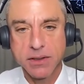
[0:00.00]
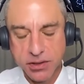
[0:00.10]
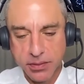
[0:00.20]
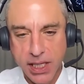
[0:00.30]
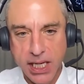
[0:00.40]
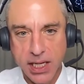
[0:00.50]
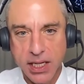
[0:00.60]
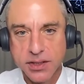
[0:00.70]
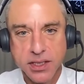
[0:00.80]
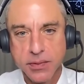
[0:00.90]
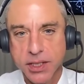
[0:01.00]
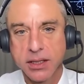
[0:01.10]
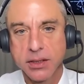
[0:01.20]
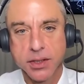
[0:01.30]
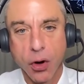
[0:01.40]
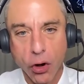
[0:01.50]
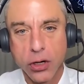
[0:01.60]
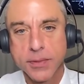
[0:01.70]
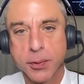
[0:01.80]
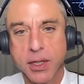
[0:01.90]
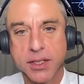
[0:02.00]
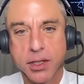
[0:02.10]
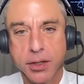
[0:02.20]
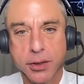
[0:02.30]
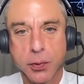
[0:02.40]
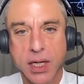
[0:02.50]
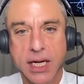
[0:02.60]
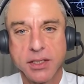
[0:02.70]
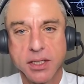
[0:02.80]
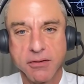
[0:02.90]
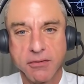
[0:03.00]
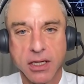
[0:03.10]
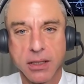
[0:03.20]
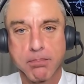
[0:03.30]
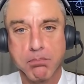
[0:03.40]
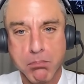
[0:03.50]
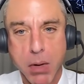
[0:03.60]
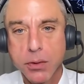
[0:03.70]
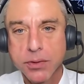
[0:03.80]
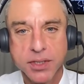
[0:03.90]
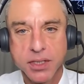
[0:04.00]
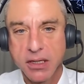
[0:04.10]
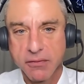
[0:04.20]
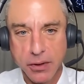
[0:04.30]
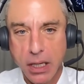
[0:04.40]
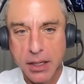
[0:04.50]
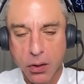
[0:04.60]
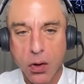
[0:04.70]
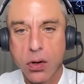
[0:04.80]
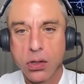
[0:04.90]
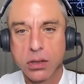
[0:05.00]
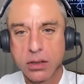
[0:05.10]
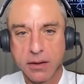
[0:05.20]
to me, it seems like there's an arms race underway to develop most, if not all,